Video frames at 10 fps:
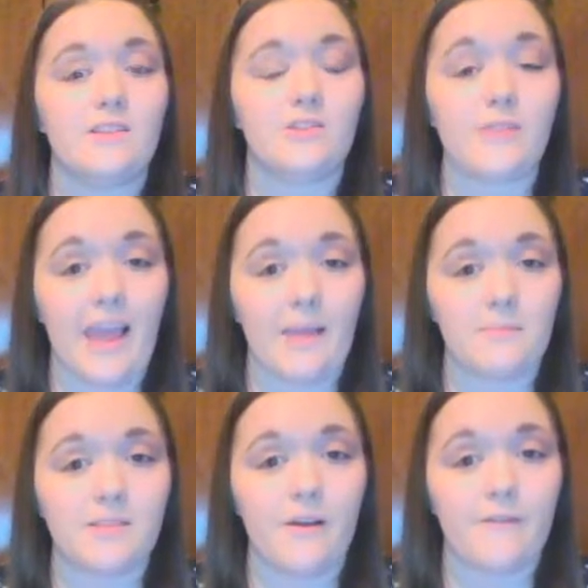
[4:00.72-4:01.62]
2 games
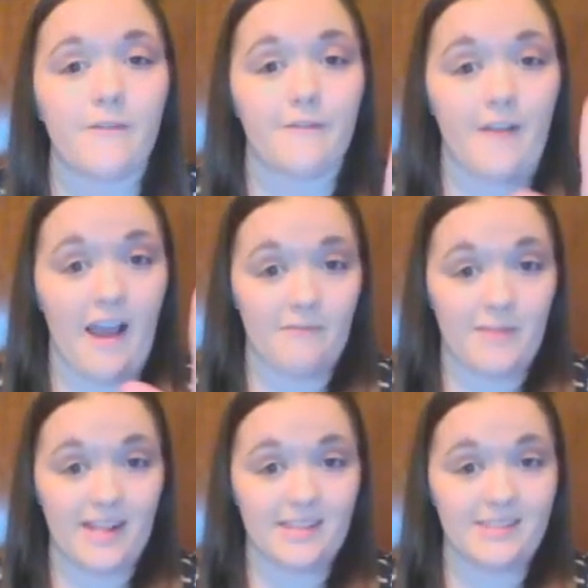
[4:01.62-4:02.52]
for 5
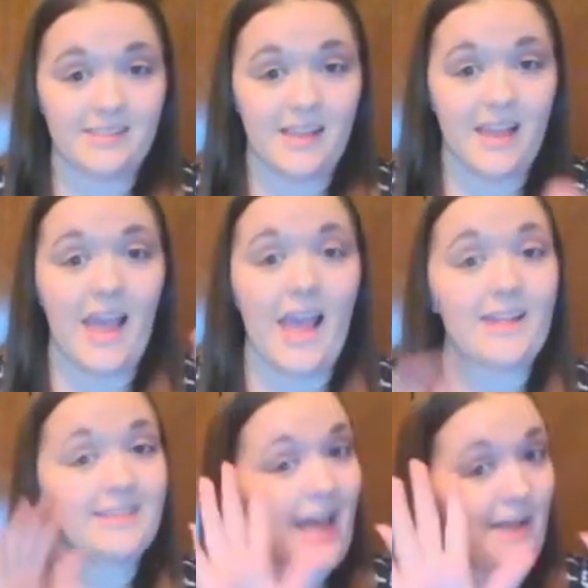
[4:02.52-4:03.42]
minutes
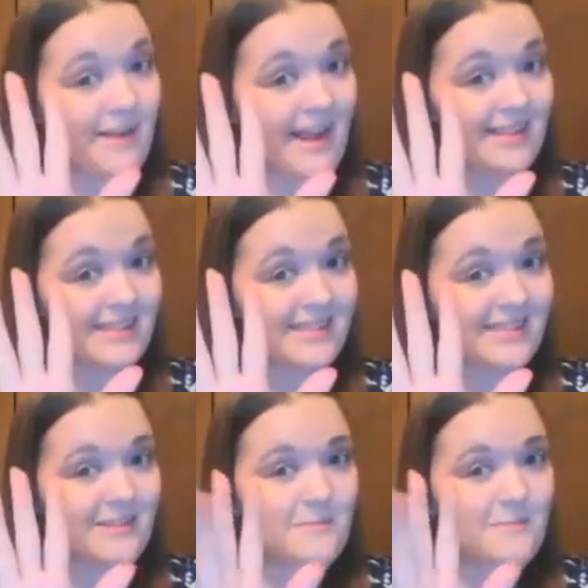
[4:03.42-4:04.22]
and 10 minutes,